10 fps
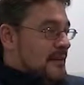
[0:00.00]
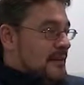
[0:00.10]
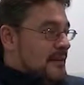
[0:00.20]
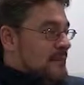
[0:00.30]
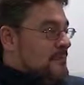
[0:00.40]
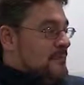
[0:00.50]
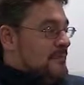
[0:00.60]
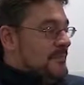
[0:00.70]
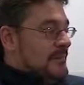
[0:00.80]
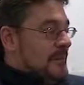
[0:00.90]
I
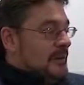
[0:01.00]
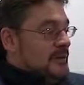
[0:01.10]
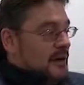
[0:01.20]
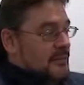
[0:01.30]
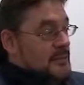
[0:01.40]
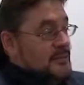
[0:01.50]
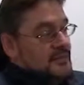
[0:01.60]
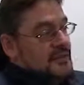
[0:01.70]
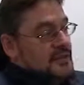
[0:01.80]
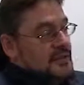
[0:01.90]
mean,
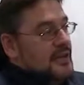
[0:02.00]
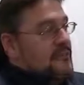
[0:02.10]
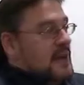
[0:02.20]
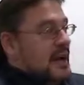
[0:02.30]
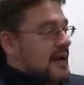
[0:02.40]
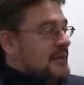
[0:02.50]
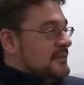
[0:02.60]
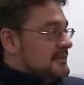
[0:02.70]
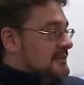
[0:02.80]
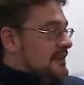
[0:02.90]
if we had
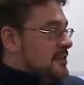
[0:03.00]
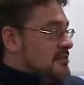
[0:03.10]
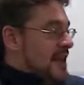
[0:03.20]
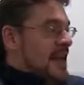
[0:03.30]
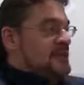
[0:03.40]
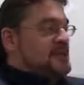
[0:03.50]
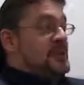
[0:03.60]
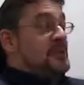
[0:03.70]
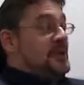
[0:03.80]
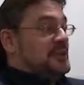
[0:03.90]
10
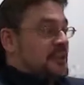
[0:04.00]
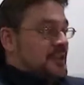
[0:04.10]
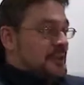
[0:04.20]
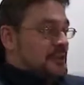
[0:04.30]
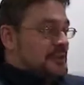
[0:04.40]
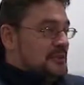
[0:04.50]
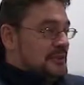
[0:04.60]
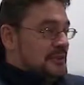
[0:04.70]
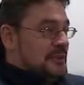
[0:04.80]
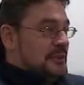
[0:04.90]
super casinos,
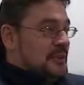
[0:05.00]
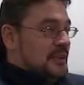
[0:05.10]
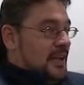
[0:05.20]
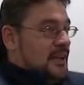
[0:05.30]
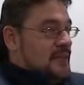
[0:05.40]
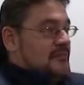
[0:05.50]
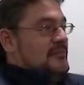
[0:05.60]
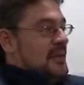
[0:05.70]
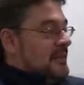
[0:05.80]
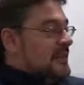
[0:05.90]
okay,
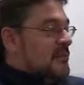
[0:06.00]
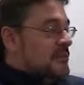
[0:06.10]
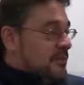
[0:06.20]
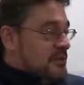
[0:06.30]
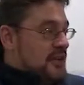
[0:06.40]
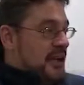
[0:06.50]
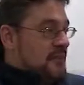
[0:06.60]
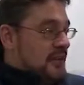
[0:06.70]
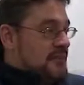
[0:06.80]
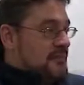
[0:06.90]
I think that would probably
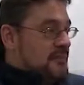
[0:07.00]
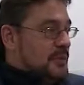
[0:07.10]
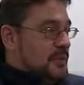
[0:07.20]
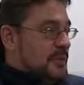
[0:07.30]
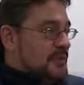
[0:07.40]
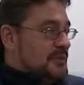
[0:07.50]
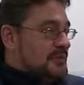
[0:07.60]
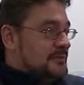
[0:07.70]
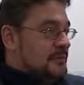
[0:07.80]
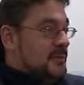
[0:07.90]
generate more
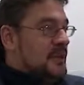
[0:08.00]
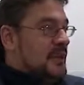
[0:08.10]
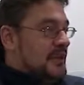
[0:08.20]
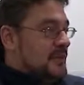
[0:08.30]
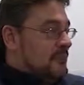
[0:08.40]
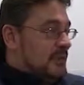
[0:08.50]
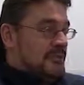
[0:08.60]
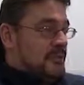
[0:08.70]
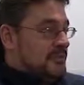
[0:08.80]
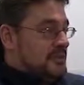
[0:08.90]
money and bring
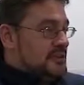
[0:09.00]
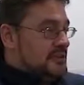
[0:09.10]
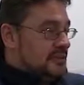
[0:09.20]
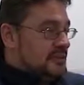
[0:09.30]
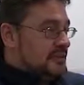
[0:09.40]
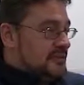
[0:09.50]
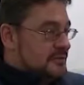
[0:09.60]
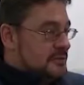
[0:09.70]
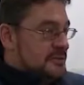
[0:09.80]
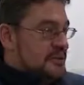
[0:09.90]
in more visitors and
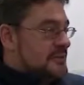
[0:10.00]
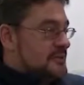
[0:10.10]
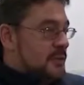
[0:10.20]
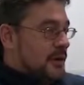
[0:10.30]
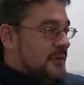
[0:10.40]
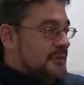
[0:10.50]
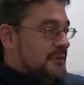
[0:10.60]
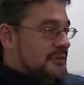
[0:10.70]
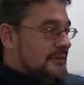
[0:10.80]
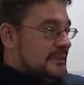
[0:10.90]
tourists and what have you.